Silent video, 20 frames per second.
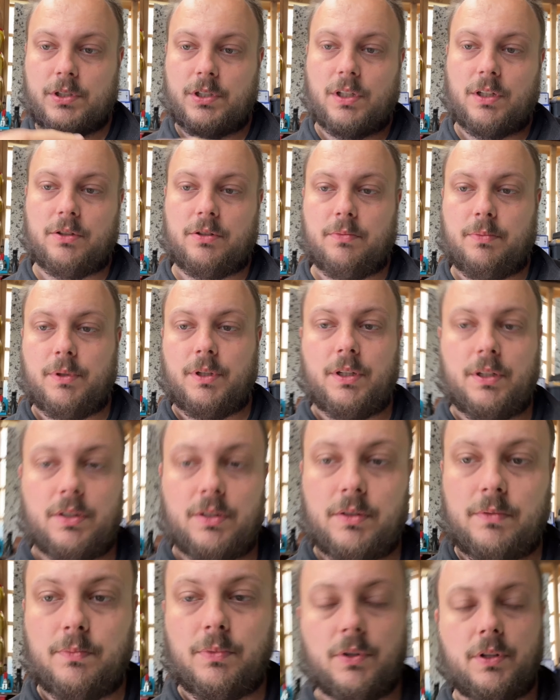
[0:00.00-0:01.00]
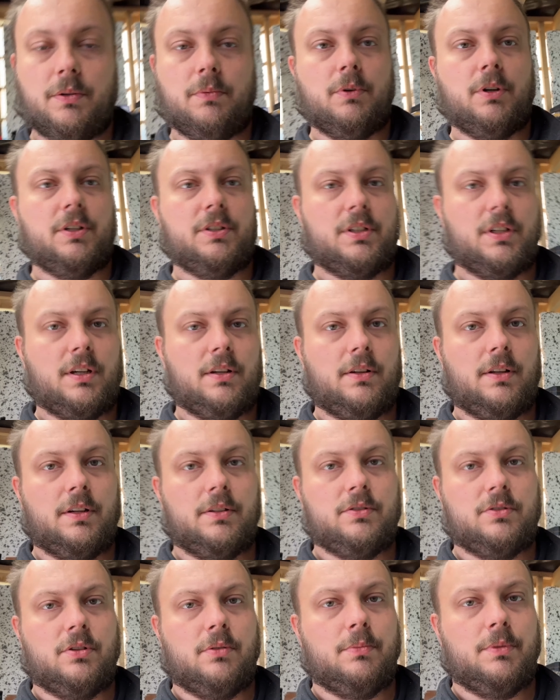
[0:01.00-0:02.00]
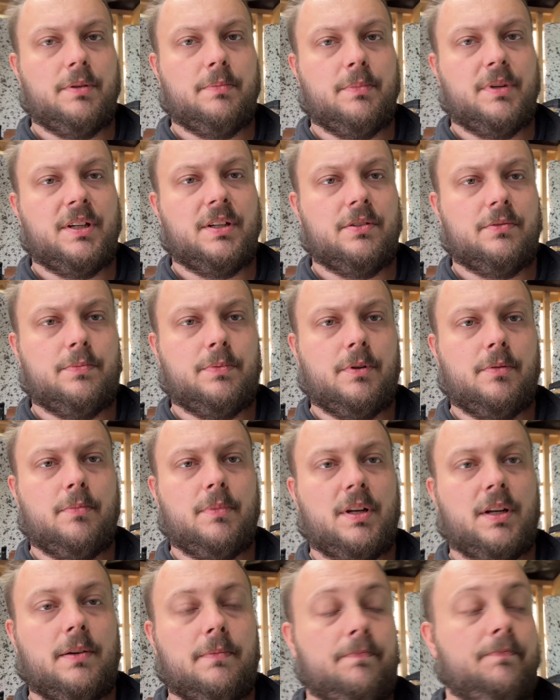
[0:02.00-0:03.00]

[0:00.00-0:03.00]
out to be, but it worked out like so many meters per minute.